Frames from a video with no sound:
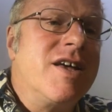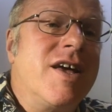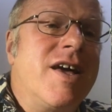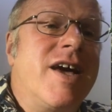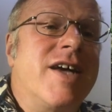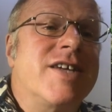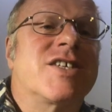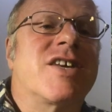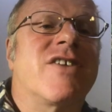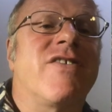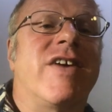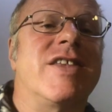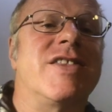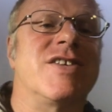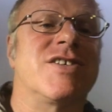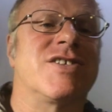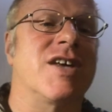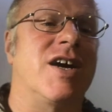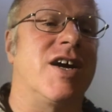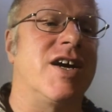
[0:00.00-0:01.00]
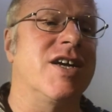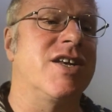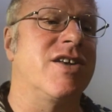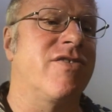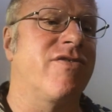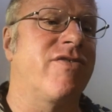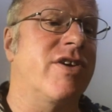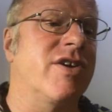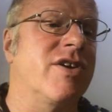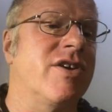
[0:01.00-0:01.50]
excavate the side
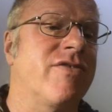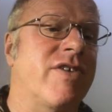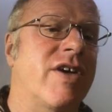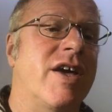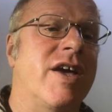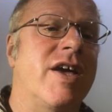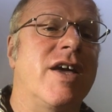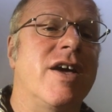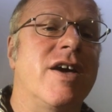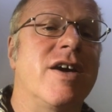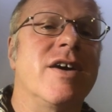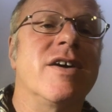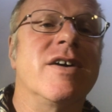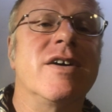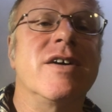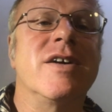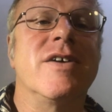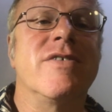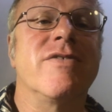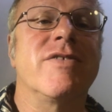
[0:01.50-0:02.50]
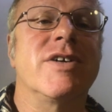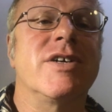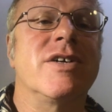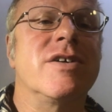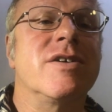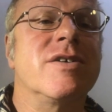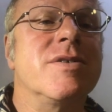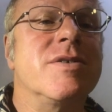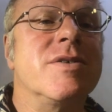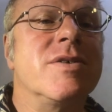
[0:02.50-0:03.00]
of
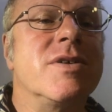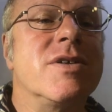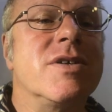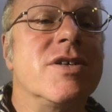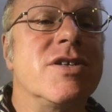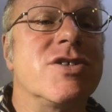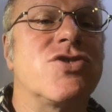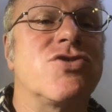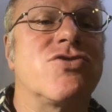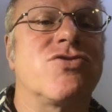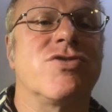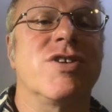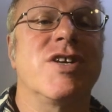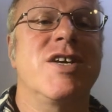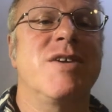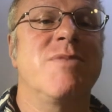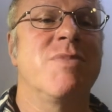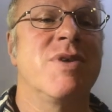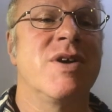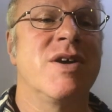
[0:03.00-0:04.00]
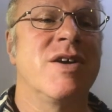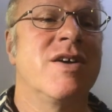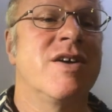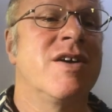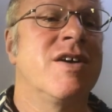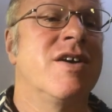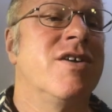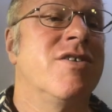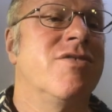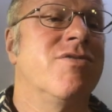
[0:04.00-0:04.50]
a stream
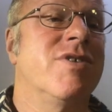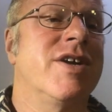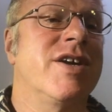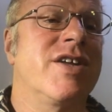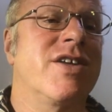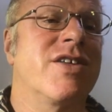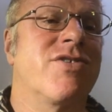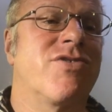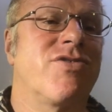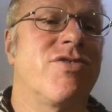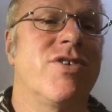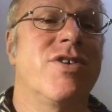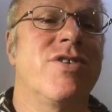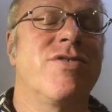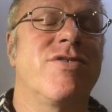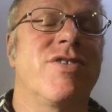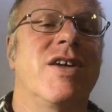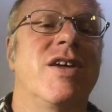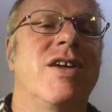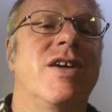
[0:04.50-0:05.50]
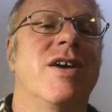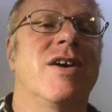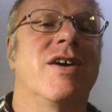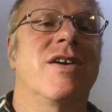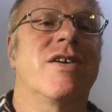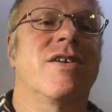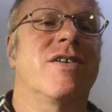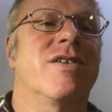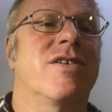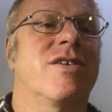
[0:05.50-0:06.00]
running through
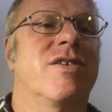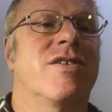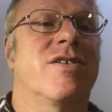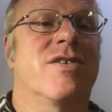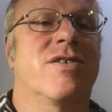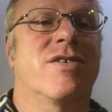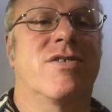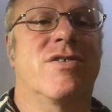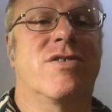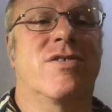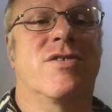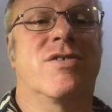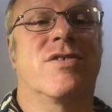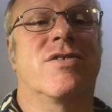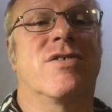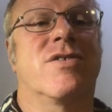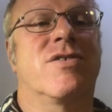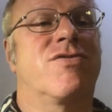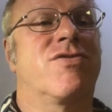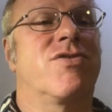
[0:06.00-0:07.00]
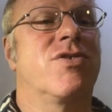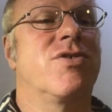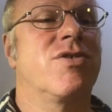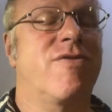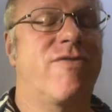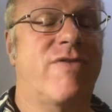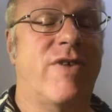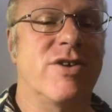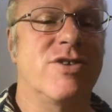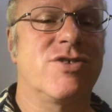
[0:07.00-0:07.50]
the
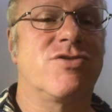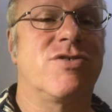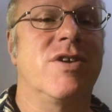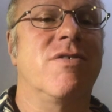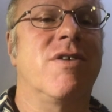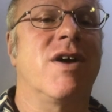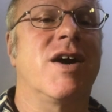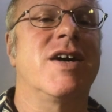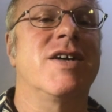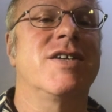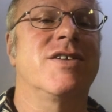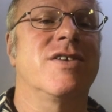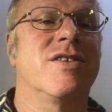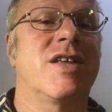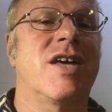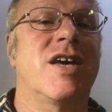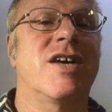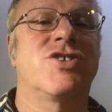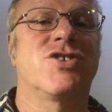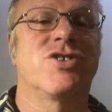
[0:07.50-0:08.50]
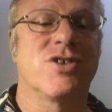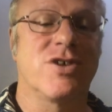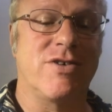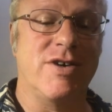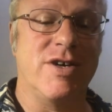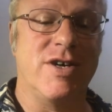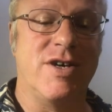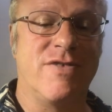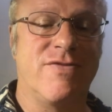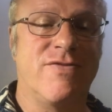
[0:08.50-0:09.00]
forestry ride, and there, sure
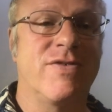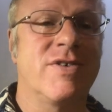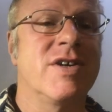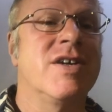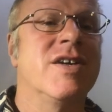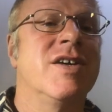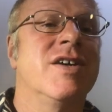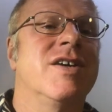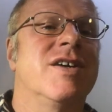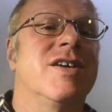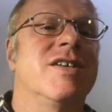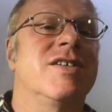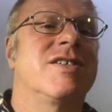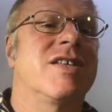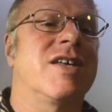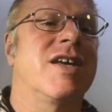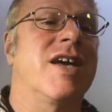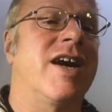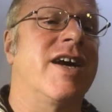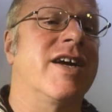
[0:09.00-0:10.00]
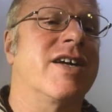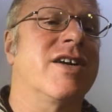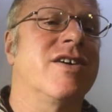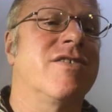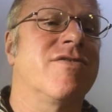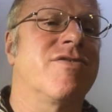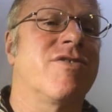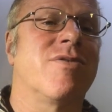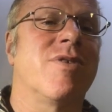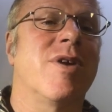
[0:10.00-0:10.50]
enough, is the agger
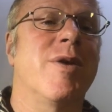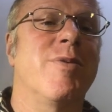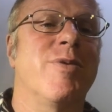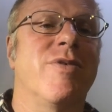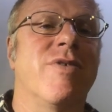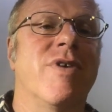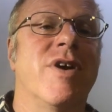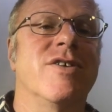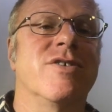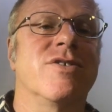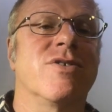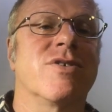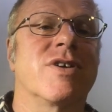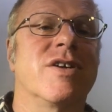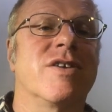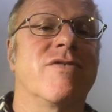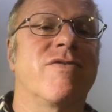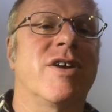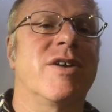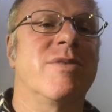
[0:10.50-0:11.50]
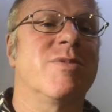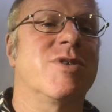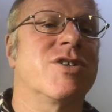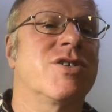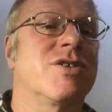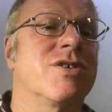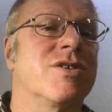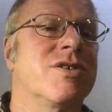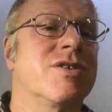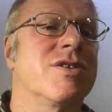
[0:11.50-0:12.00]
of the Roman road, looking
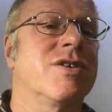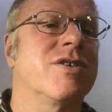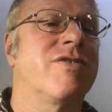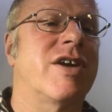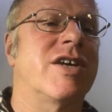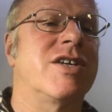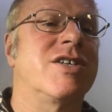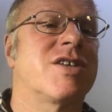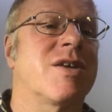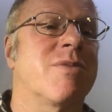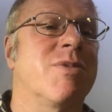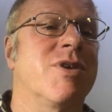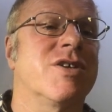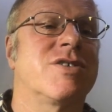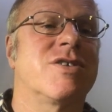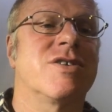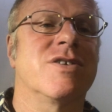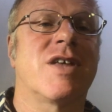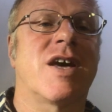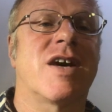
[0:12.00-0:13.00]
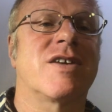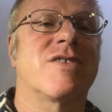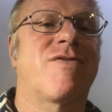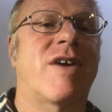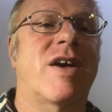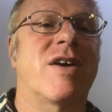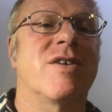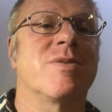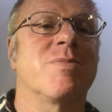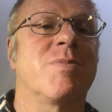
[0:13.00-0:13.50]
very similar to that
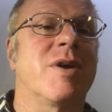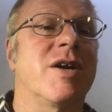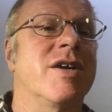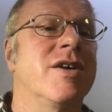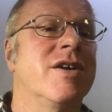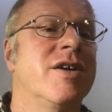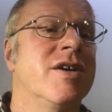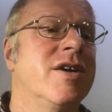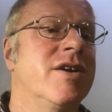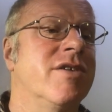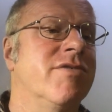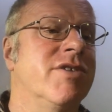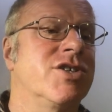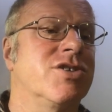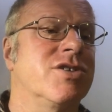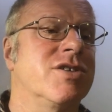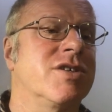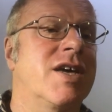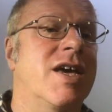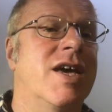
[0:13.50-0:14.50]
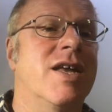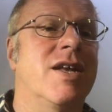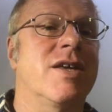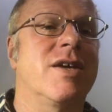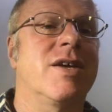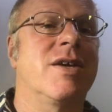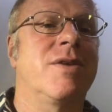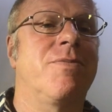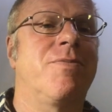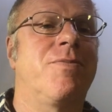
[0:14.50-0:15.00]
found by Richard
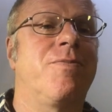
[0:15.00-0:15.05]
Kelly.